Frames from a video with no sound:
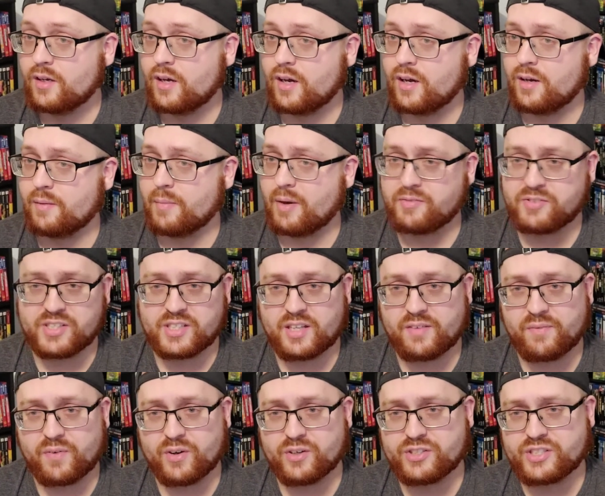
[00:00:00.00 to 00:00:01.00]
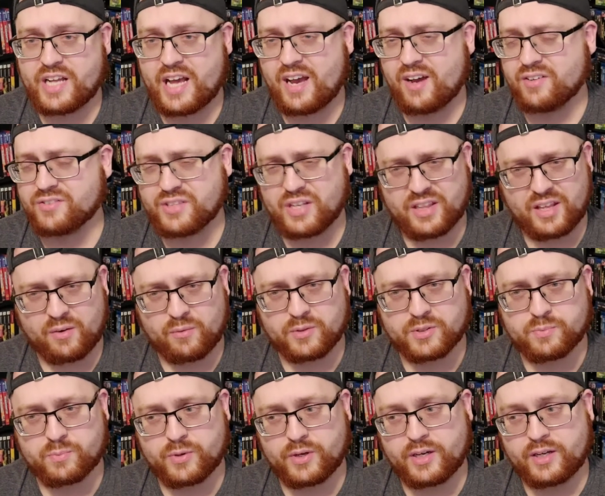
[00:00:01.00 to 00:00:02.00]
I've seen the first House. I thought it
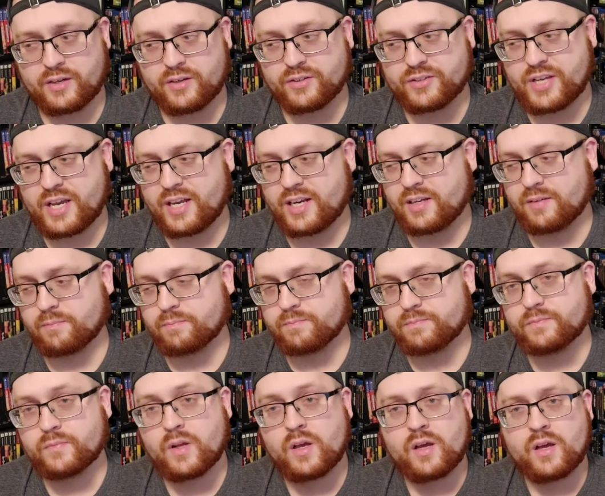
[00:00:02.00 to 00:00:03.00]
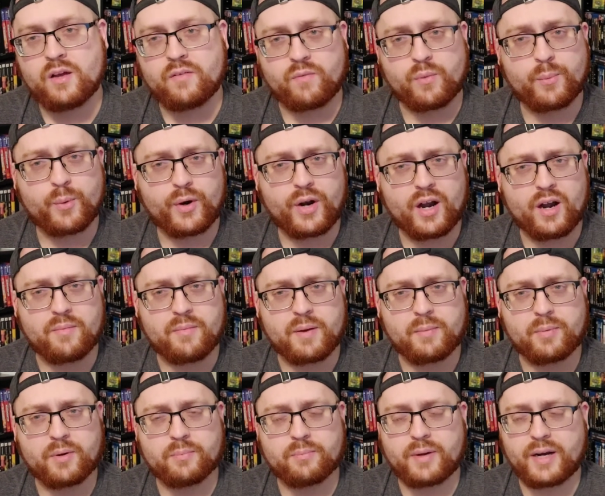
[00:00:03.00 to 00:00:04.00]
was pretty entertaining, from what I
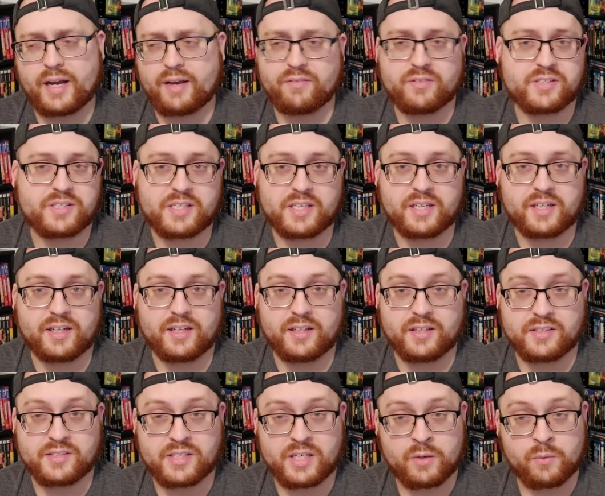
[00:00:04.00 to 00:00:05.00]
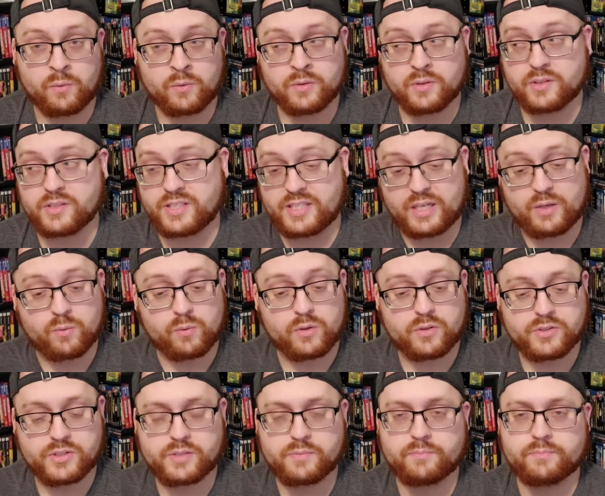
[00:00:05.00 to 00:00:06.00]
remember, but I haven't seen any of the
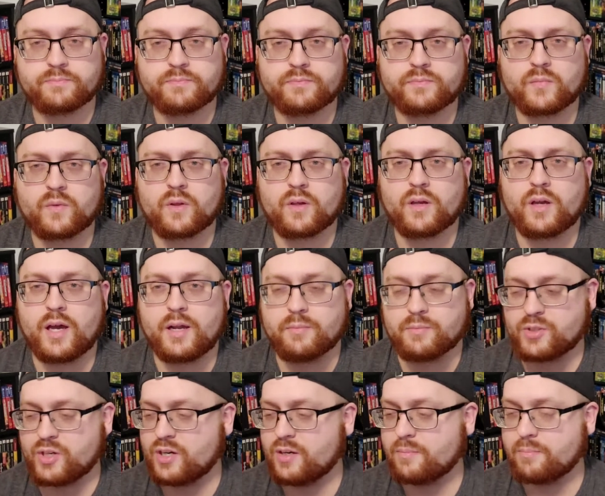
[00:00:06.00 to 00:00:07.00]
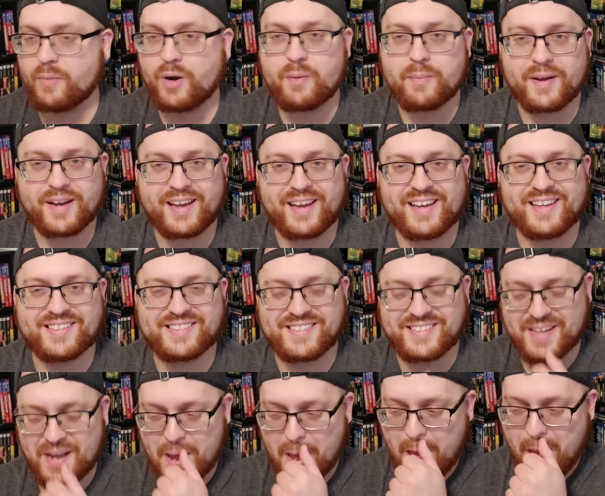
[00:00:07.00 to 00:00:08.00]
sequels. God, I'm trying to burp, I
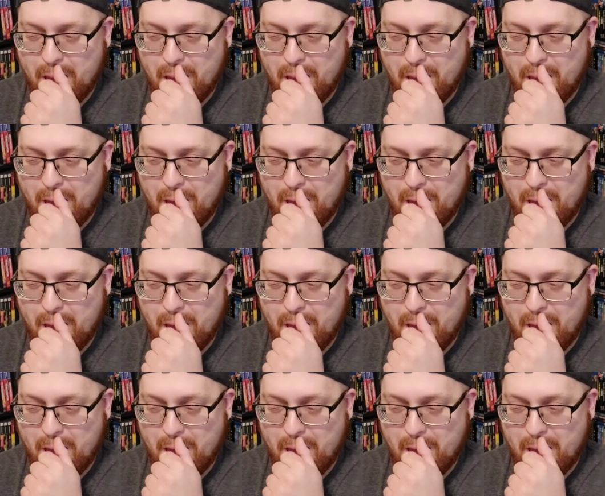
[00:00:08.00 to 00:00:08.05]
guess.